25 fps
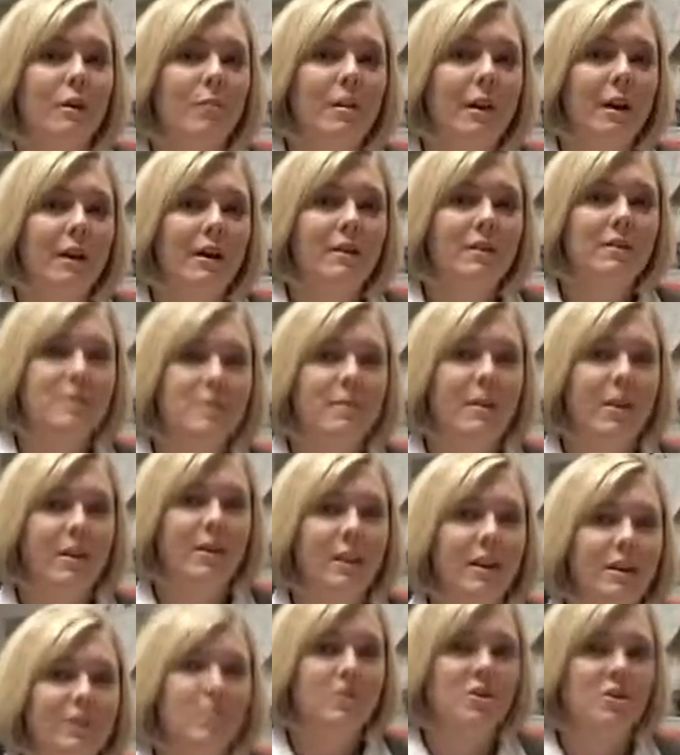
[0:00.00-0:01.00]
grade parents
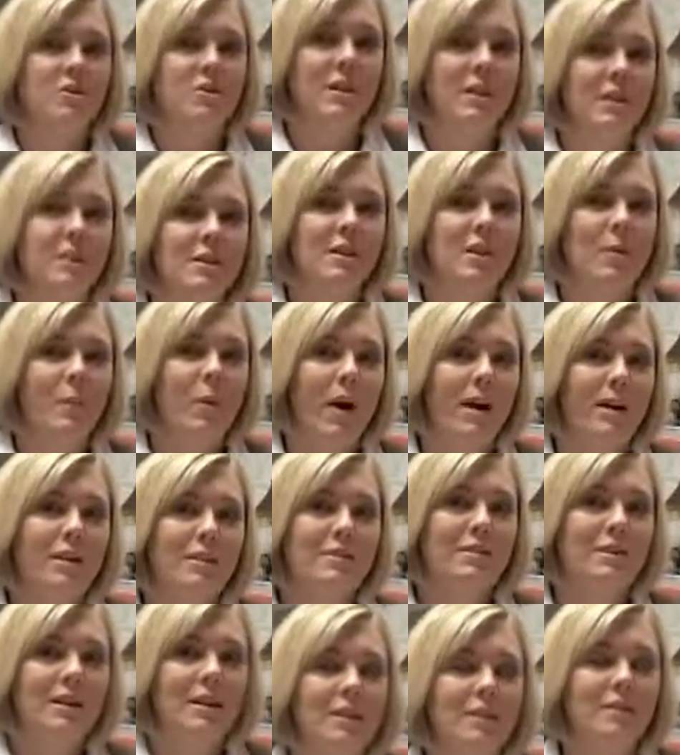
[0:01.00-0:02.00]
about next year's
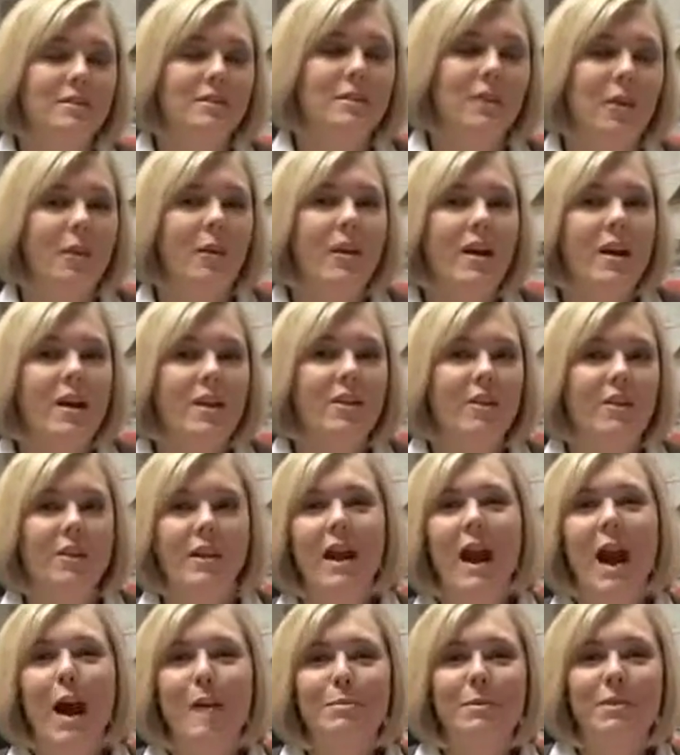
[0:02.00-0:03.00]
NCYC. So they're
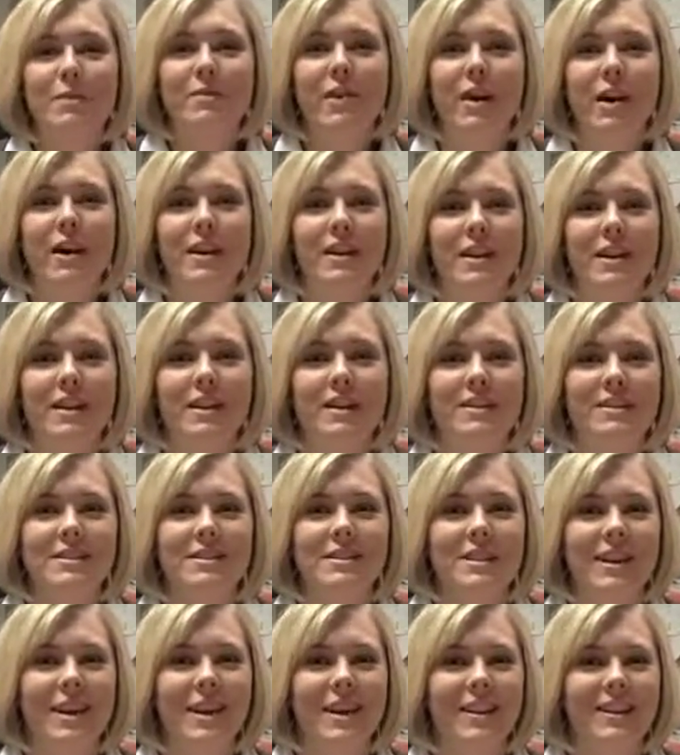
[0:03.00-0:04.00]
a captive
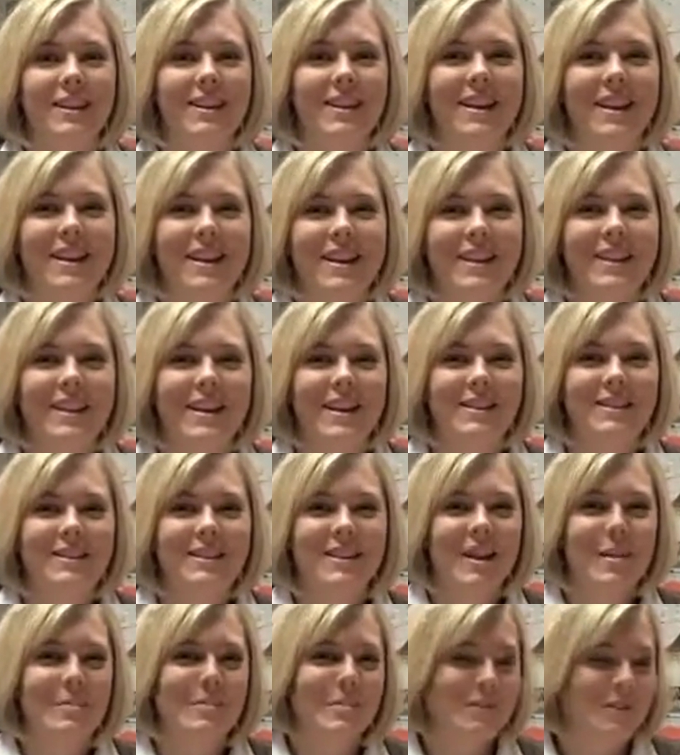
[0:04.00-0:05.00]
audience, and
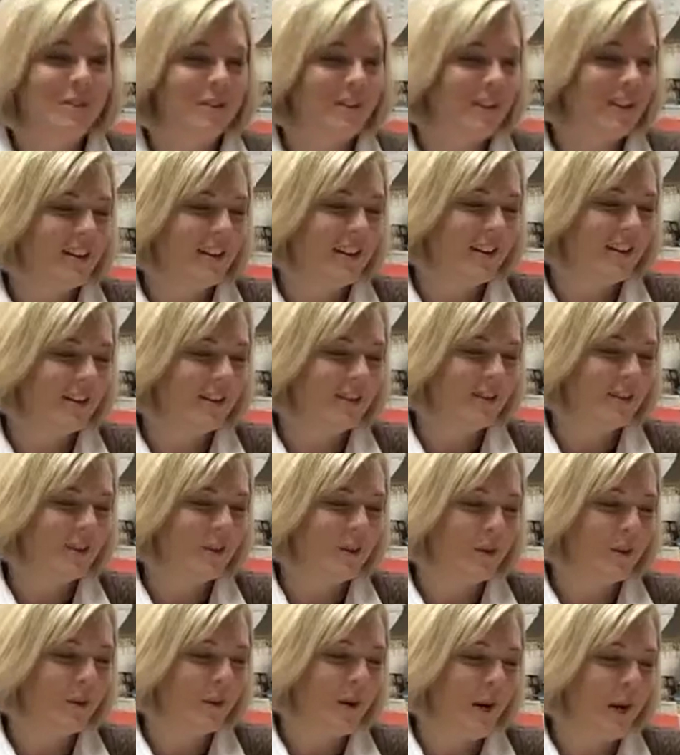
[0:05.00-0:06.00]
that's an opportunity
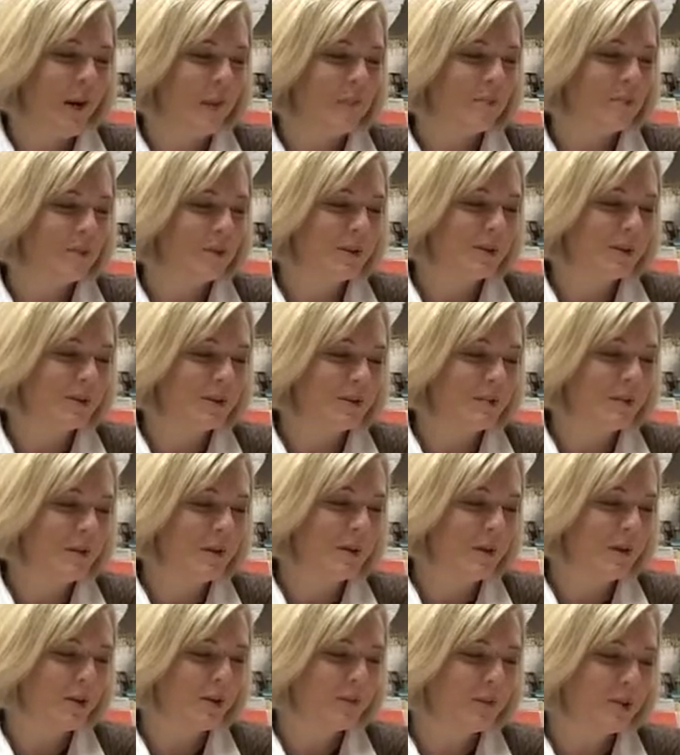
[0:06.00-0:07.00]
to do some
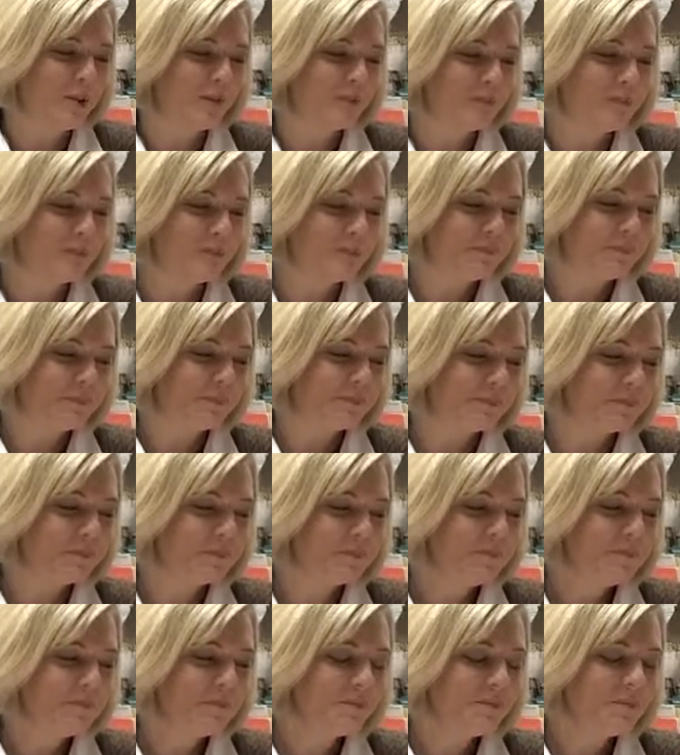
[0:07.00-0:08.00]
promotion.
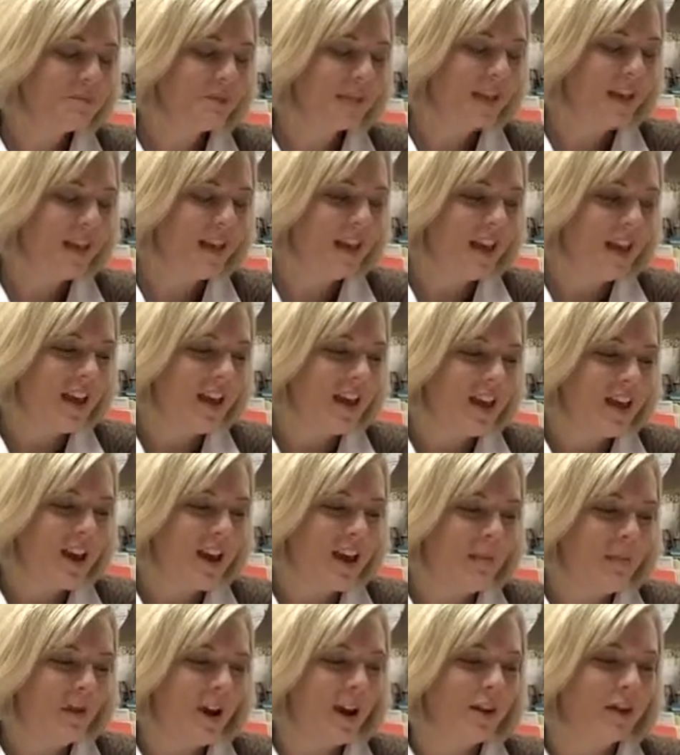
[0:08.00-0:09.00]

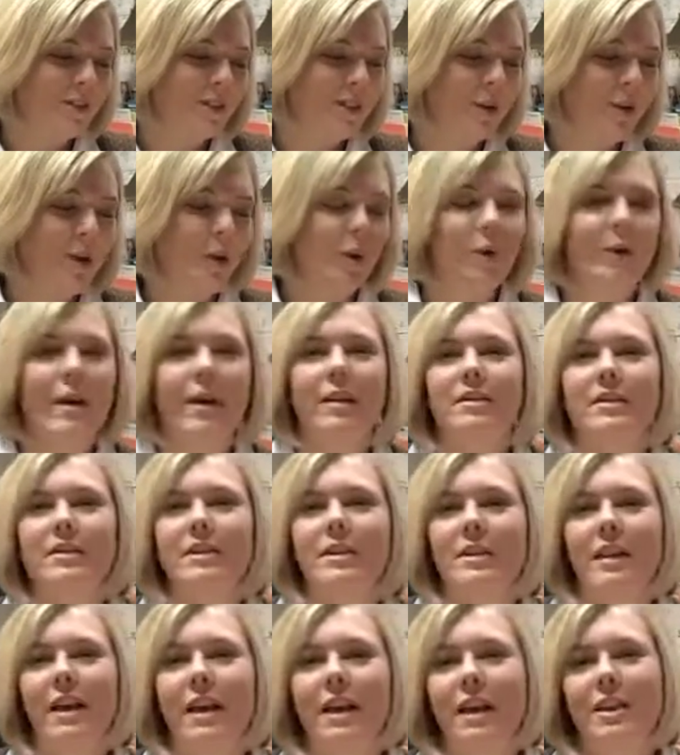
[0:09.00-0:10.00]
I also go around
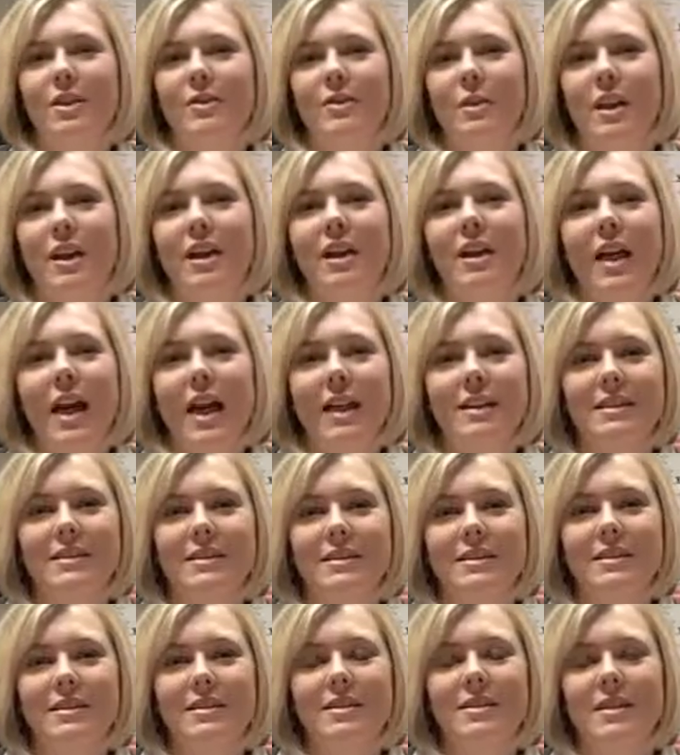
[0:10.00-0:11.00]
to the 8th grade
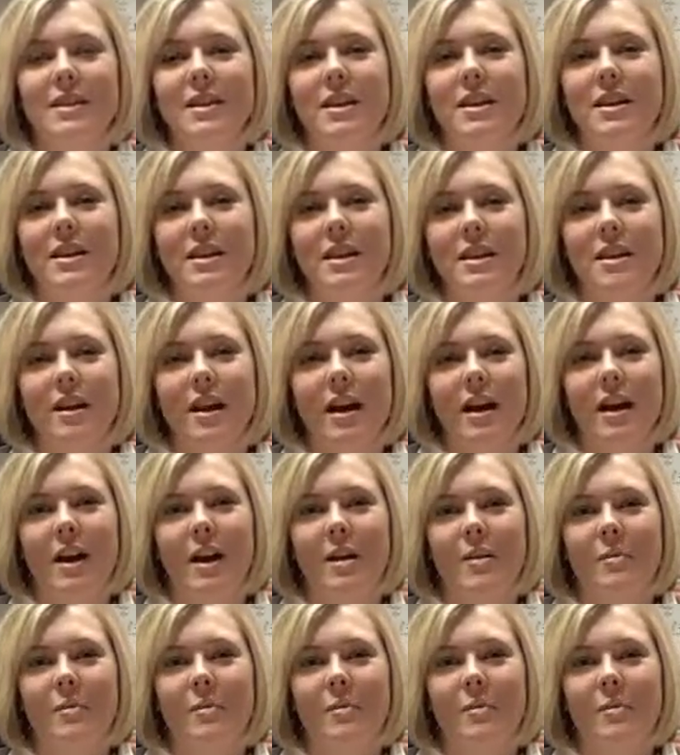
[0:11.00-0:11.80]
classes, the